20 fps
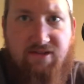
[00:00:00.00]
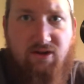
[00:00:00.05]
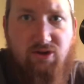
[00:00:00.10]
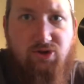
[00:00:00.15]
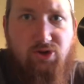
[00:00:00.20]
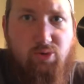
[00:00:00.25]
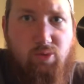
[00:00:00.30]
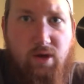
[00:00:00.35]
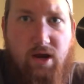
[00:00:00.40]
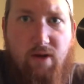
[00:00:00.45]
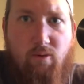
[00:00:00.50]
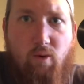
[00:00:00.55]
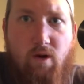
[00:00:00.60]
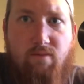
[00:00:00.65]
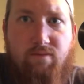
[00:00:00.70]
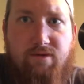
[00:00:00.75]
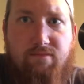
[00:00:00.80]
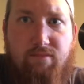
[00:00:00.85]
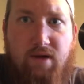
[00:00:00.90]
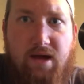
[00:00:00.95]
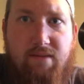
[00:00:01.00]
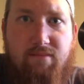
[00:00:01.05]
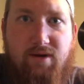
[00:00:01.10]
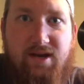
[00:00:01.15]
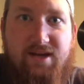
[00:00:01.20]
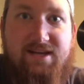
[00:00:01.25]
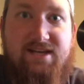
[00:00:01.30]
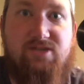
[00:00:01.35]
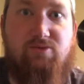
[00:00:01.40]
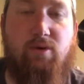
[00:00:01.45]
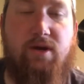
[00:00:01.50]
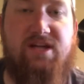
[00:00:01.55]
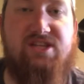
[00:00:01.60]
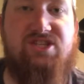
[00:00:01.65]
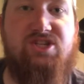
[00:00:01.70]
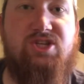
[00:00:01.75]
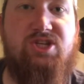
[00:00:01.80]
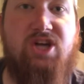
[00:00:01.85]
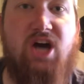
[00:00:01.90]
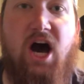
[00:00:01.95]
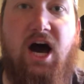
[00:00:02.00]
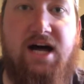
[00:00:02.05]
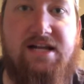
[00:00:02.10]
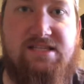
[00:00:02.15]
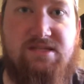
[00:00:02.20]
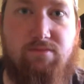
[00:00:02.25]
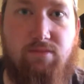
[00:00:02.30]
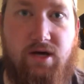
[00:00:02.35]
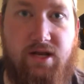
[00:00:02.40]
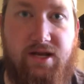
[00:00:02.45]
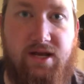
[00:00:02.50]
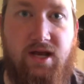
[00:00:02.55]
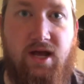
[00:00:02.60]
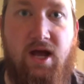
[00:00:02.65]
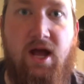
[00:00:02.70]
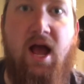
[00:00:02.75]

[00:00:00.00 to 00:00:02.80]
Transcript: I'll do what I want with my money. Guess what? It's God's money.